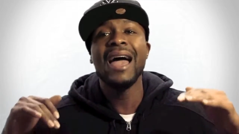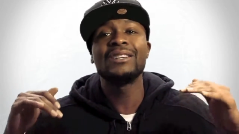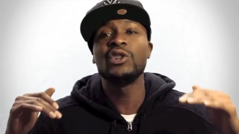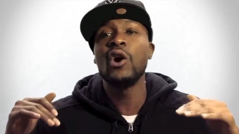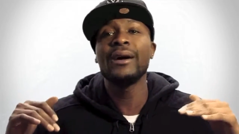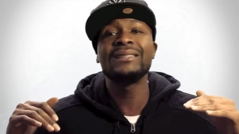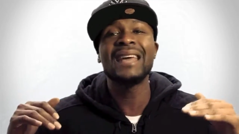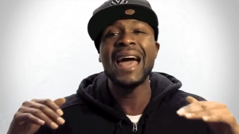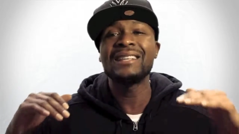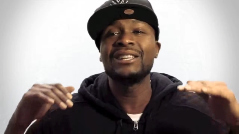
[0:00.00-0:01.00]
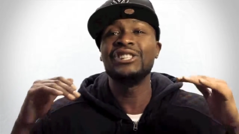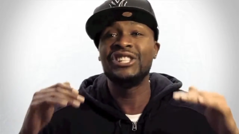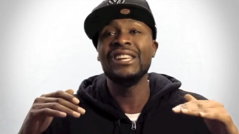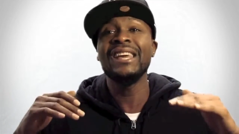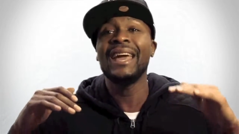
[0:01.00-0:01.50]
as long as it has a
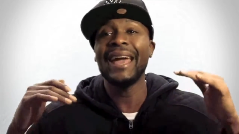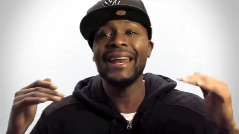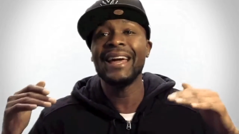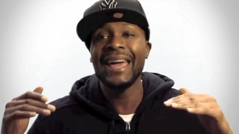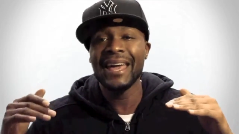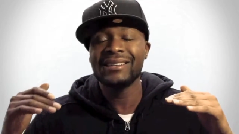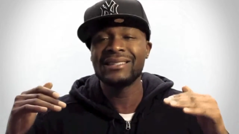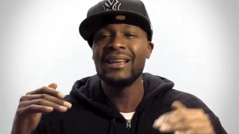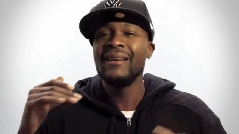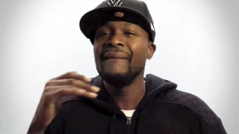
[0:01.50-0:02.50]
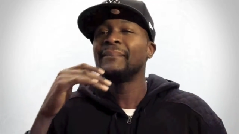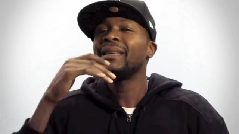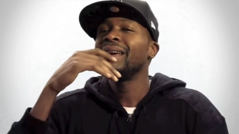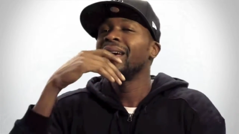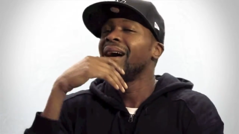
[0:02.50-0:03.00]
G and an S.
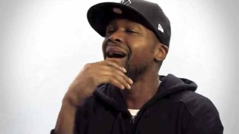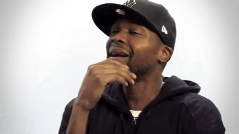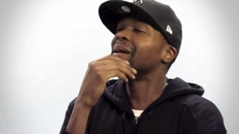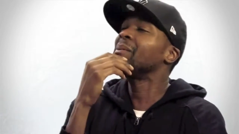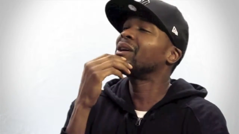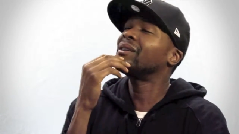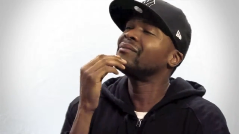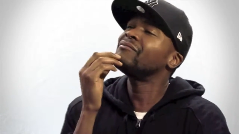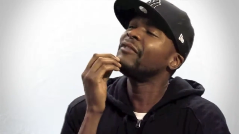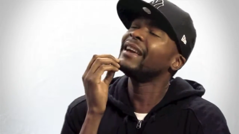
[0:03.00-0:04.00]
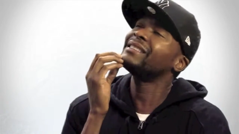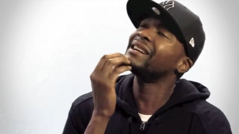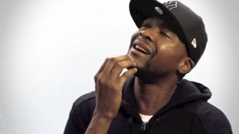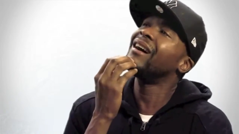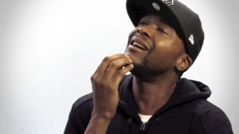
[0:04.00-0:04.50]
How come
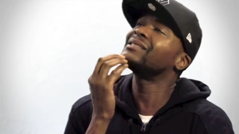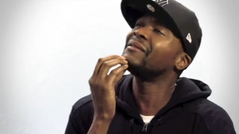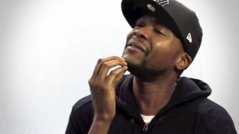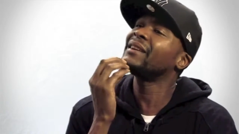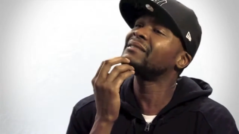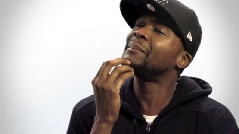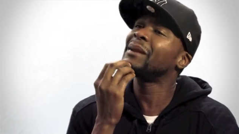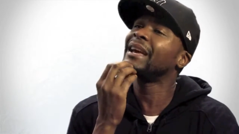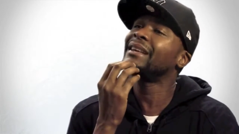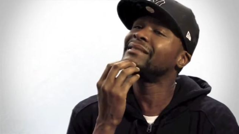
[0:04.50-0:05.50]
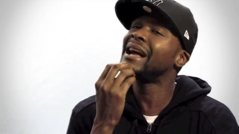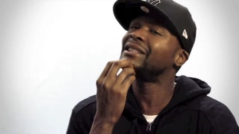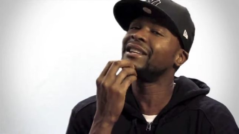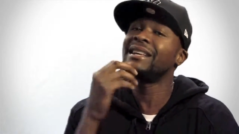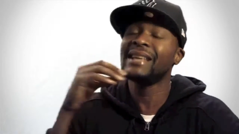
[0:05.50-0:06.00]
fancy cars and fancy planes
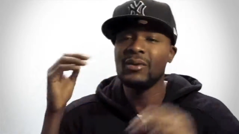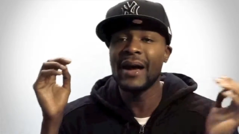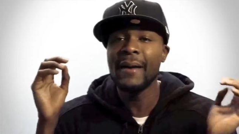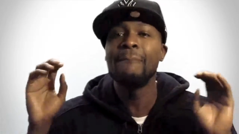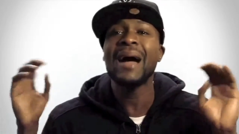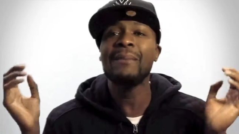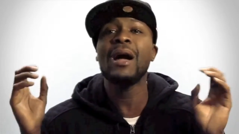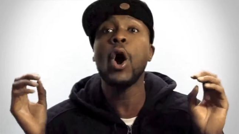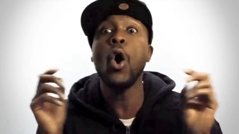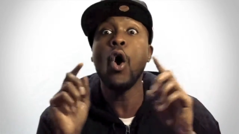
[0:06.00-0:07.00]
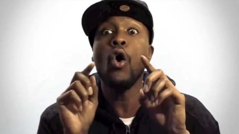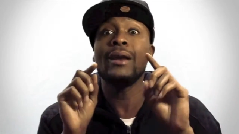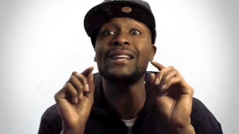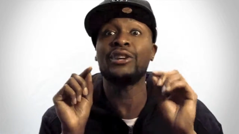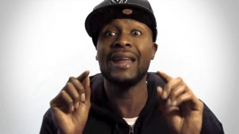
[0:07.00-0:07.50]
got GS anyway?
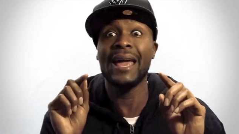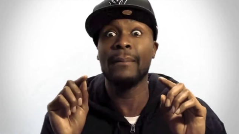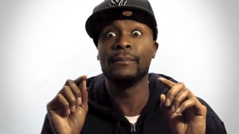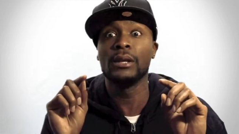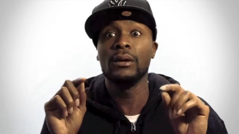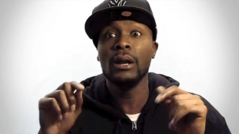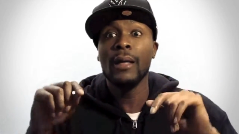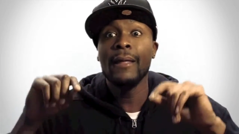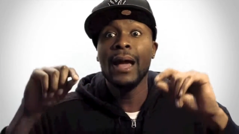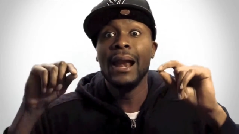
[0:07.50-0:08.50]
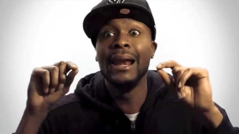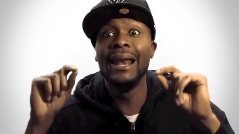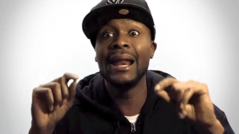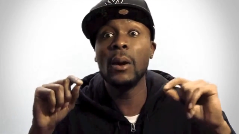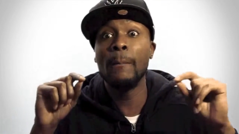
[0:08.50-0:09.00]
That's your name.
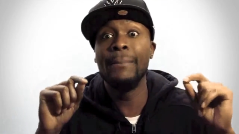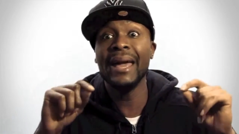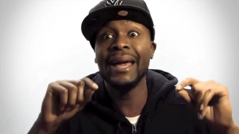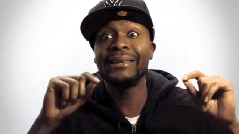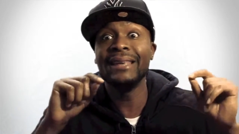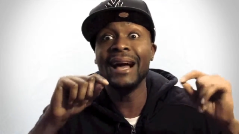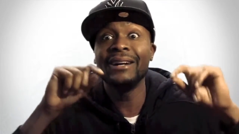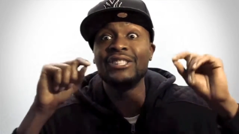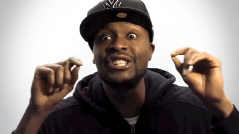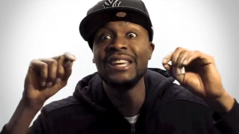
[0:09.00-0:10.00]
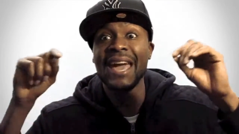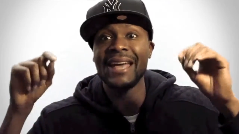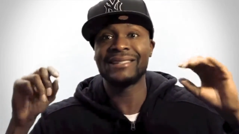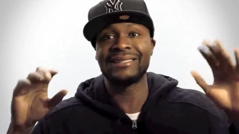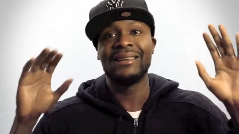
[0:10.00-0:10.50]
Little Big Young
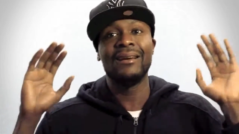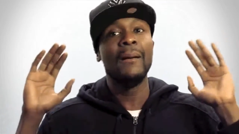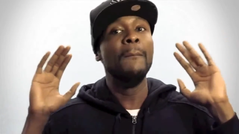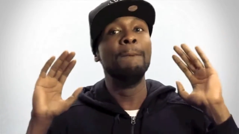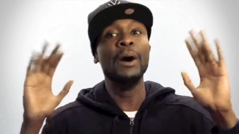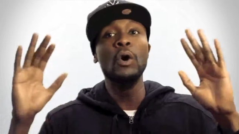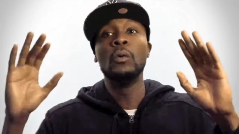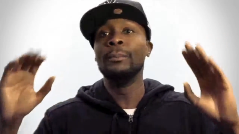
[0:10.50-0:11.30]
GS. Boom.